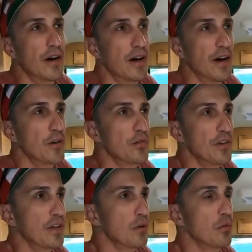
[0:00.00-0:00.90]
I don't
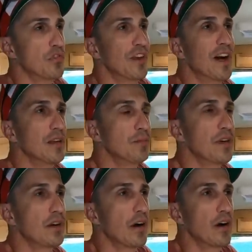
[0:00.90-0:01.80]
think it was that
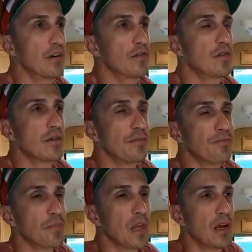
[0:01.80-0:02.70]
because
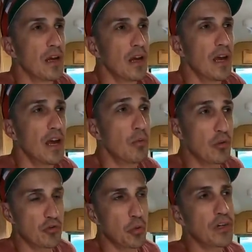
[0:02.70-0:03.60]
it
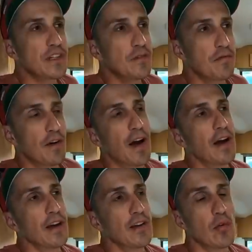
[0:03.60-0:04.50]
was working
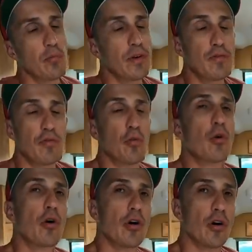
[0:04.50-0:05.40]
fine
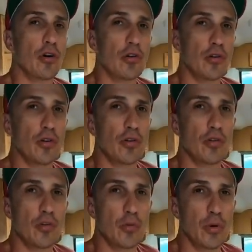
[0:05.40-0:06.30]
before
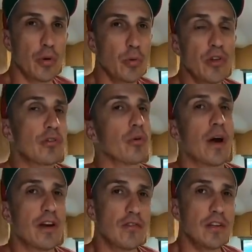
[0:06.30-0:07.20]
we
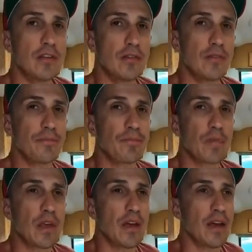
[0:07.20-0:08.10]
winterized it. Yep.
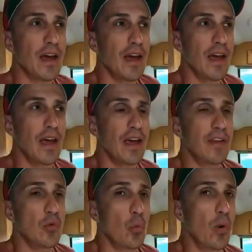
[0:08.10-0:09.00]

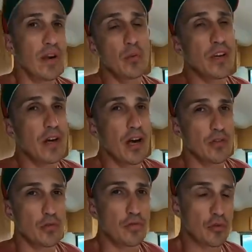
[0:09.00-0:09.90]
And when we
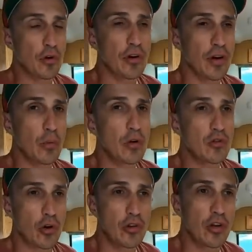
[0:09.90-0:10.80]
got to Florida, we
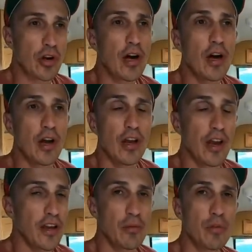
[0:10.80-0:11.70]
turned it on
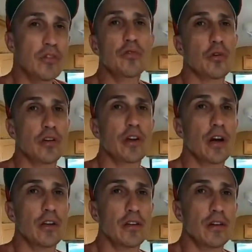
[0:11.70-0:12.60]
and it wasn't turning on.